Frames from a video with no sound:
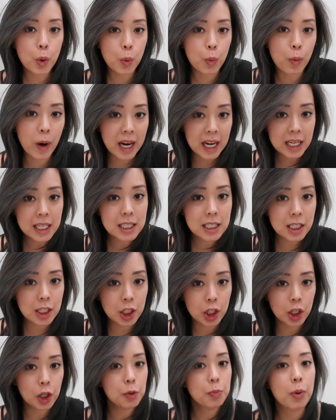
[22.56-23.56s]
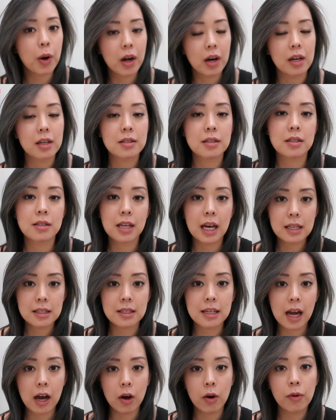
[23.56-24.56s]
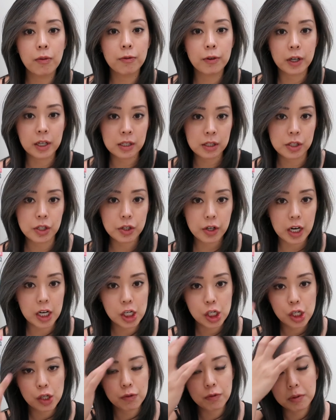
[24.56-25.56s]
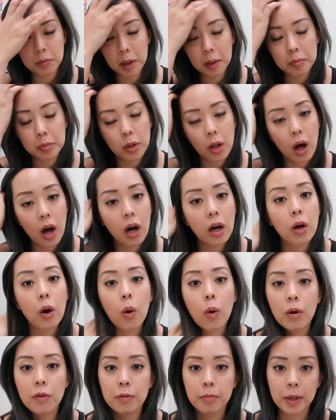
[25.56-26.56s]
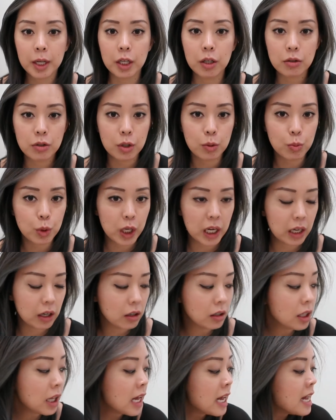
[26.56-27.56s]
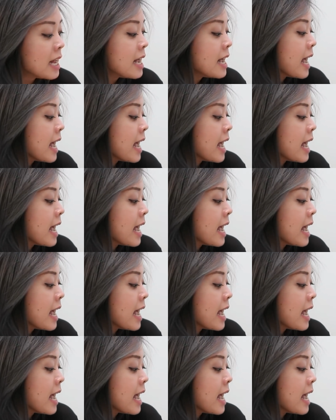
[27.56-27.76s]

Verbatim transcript: great new products to test out for consideration for my blog or for my YouTube channel,